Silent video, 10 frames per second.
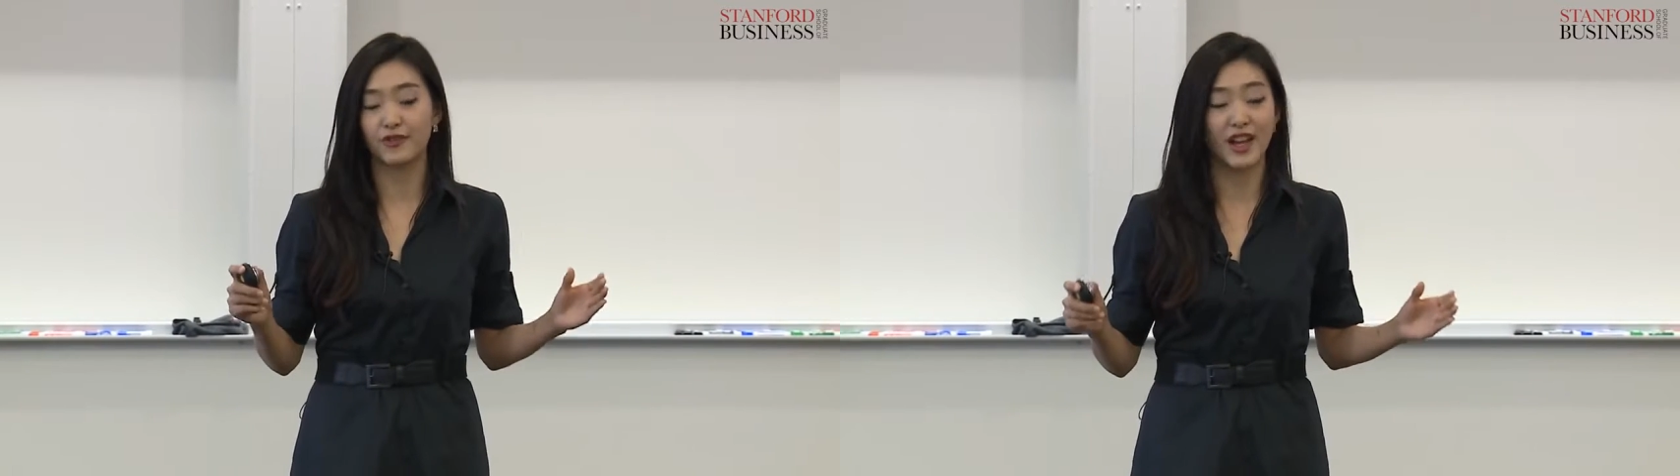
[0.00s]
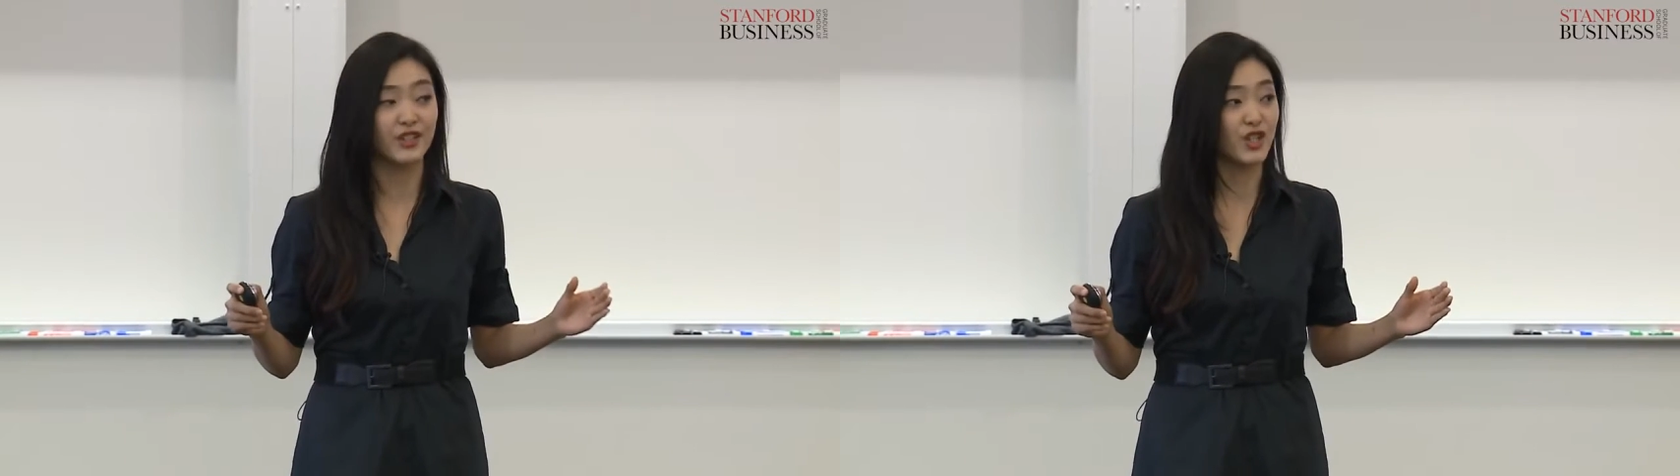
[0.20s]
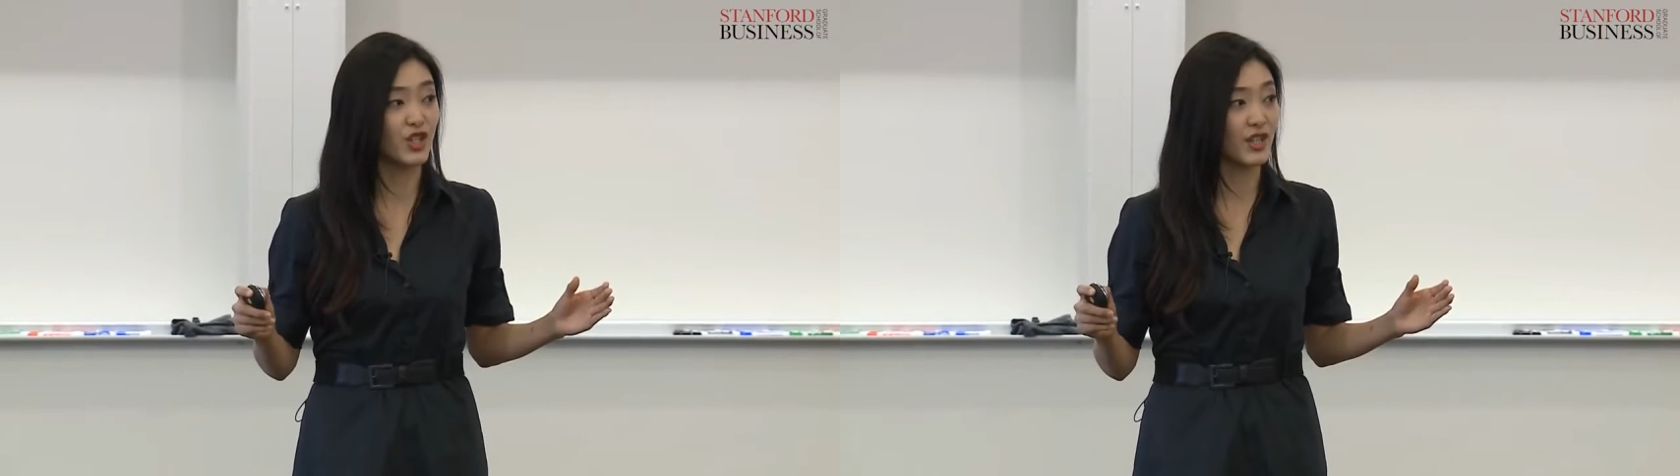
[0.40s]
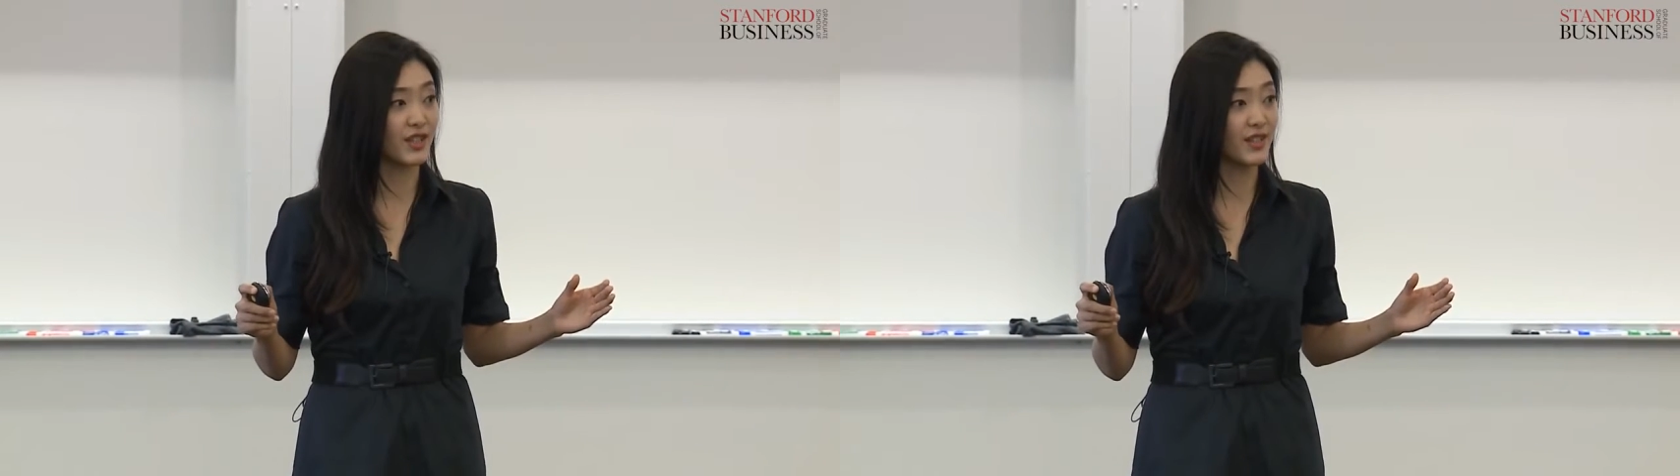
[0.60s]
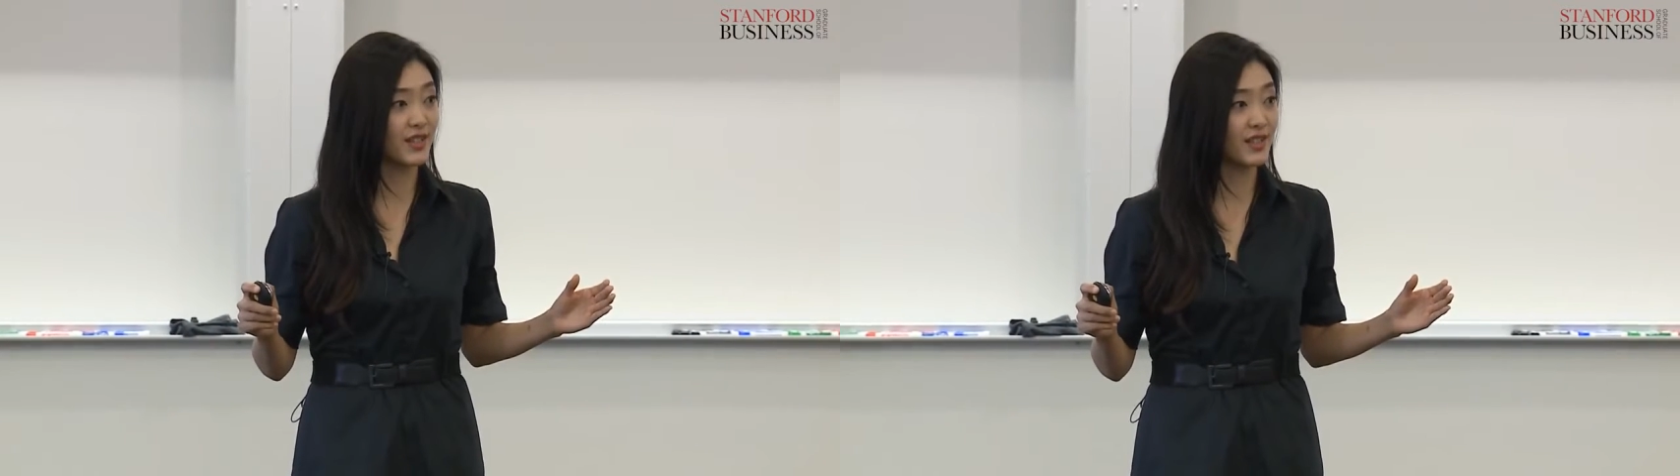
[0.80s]

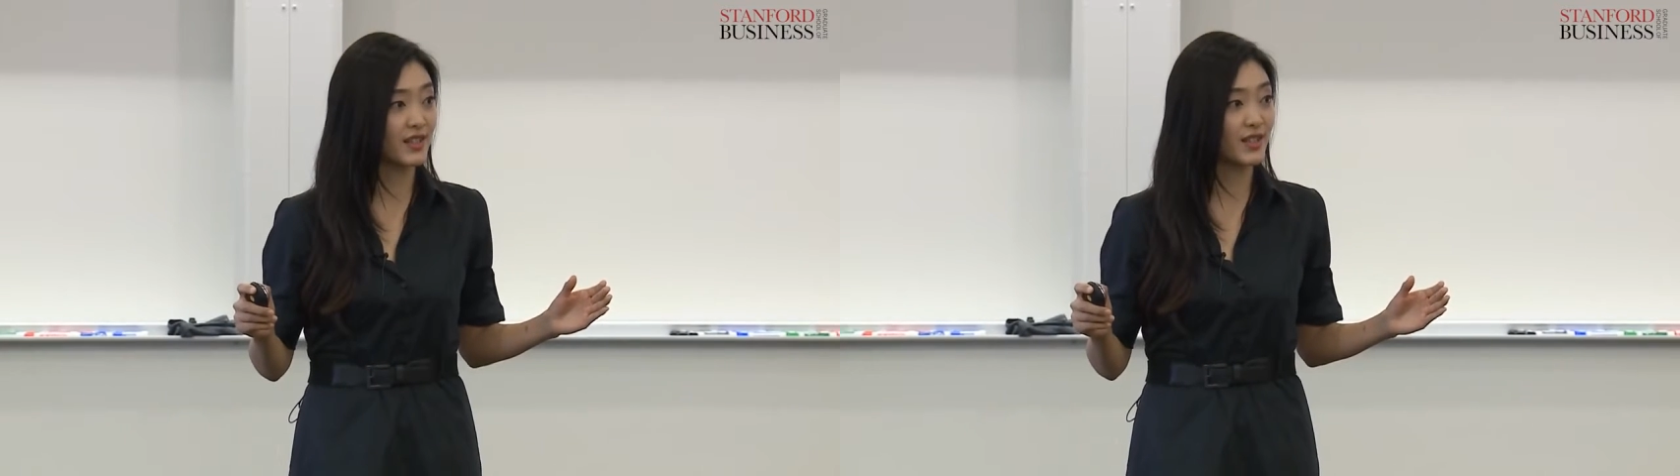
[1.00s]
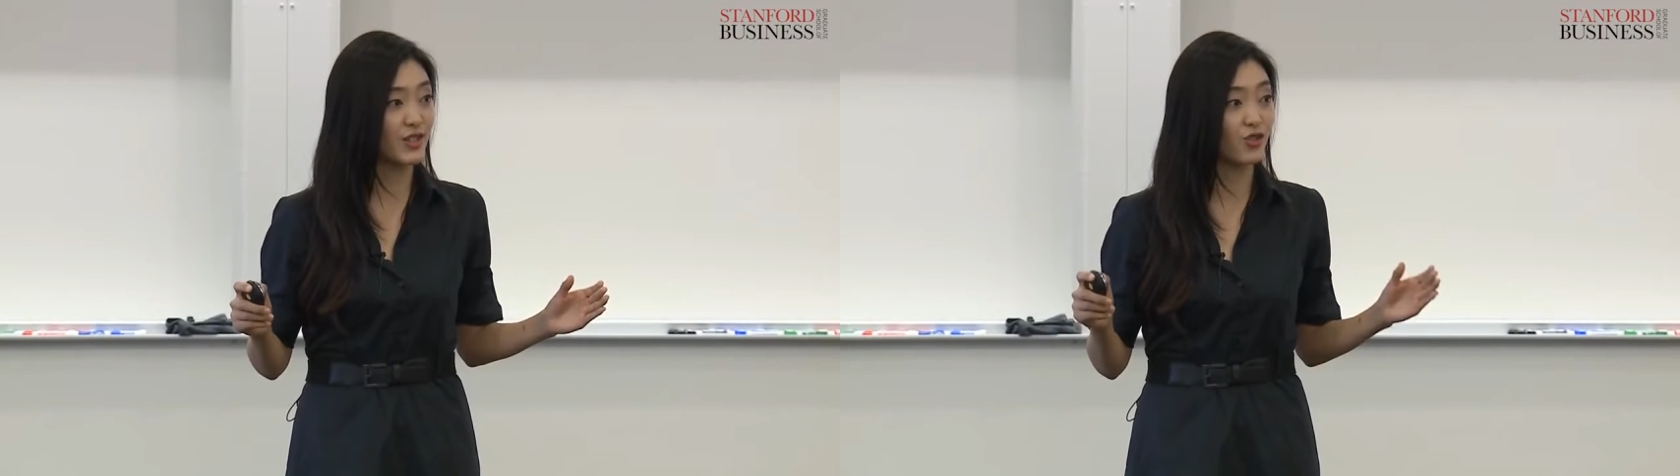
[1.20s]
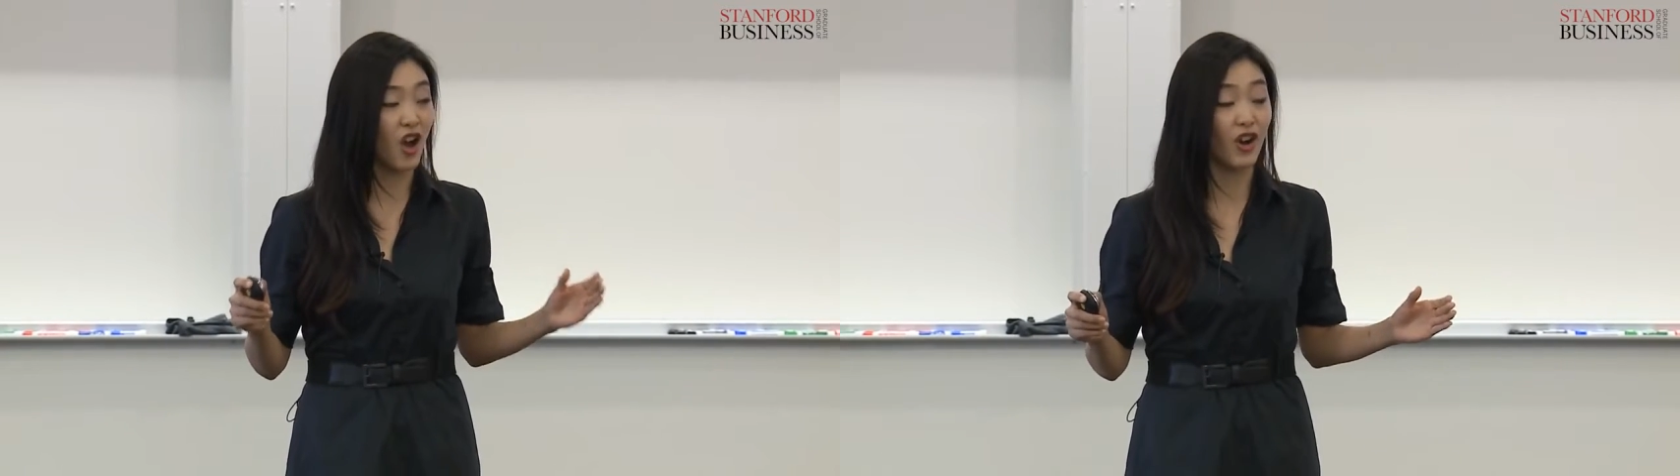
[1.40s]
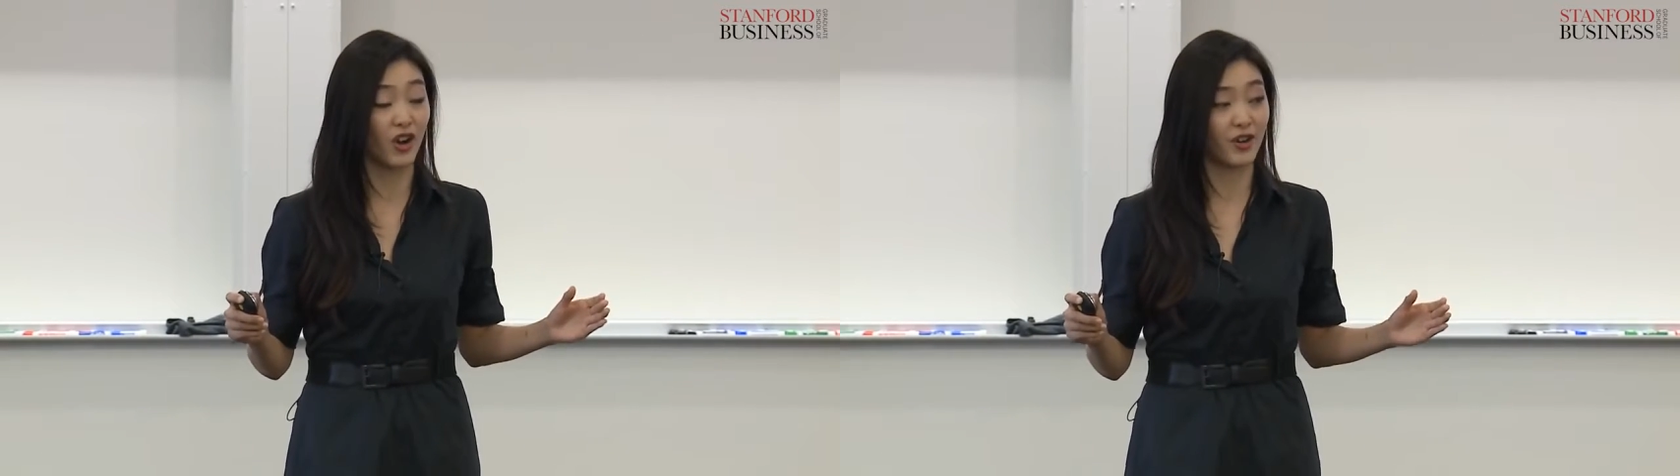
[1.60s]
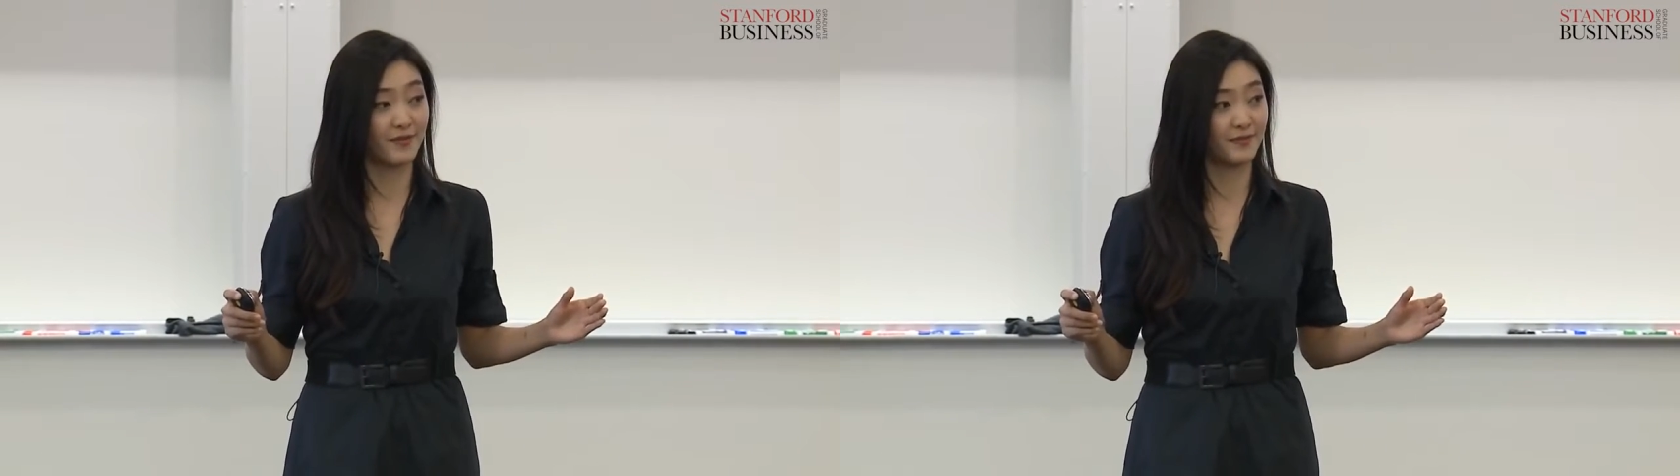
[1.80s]
transitions
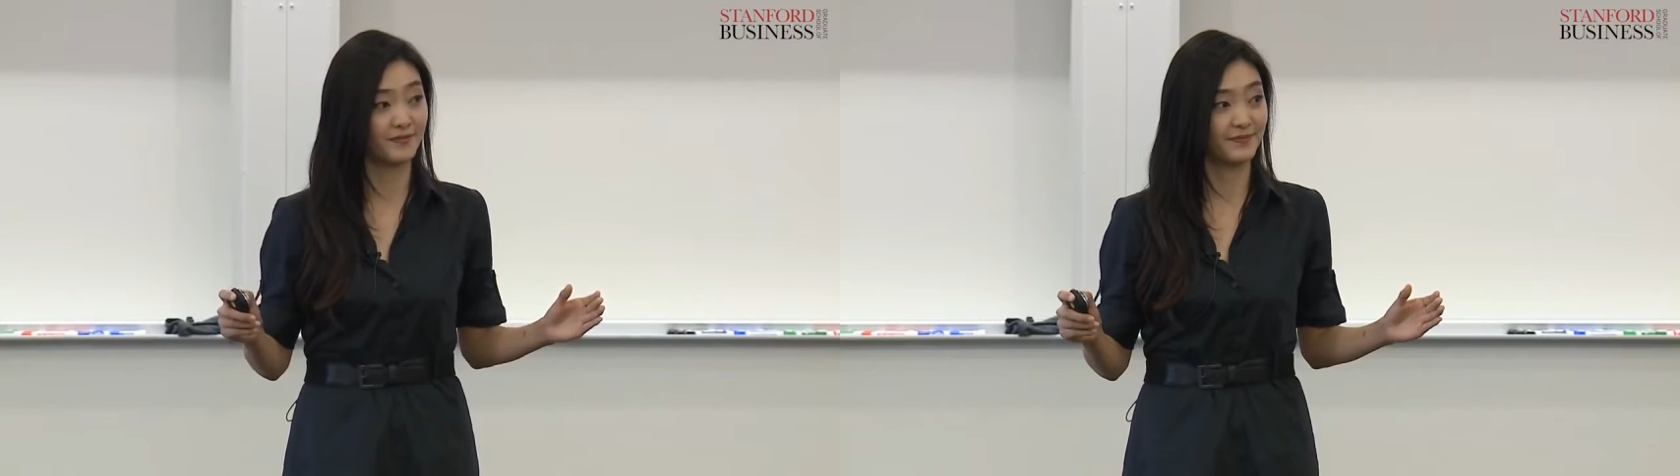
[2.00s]
stronger.